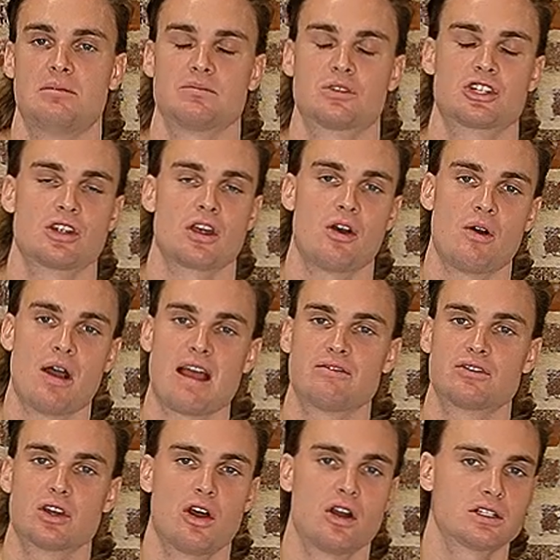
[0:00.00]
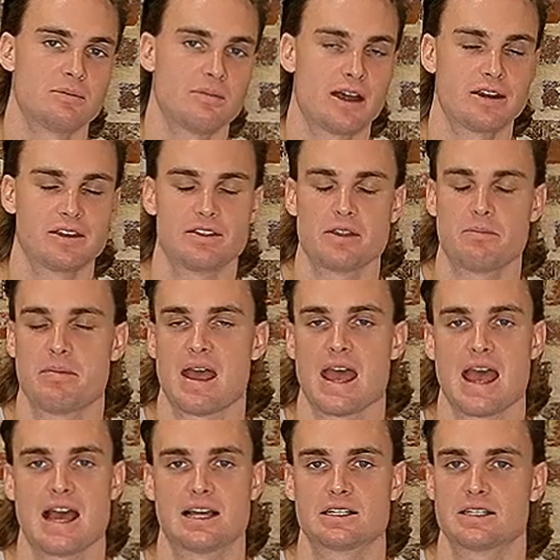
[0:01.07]
So I've talked about it in the
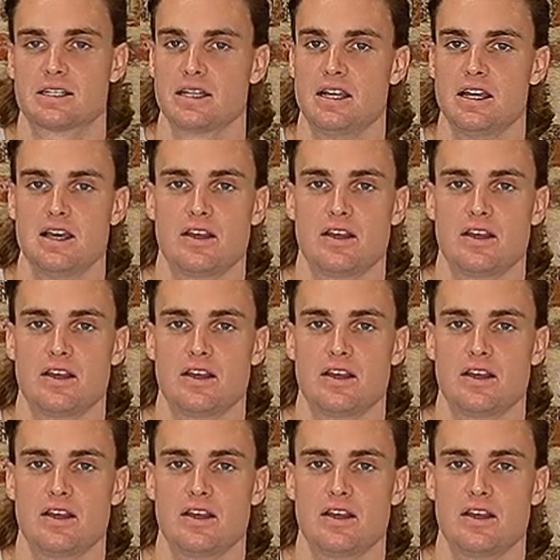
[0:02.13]
past.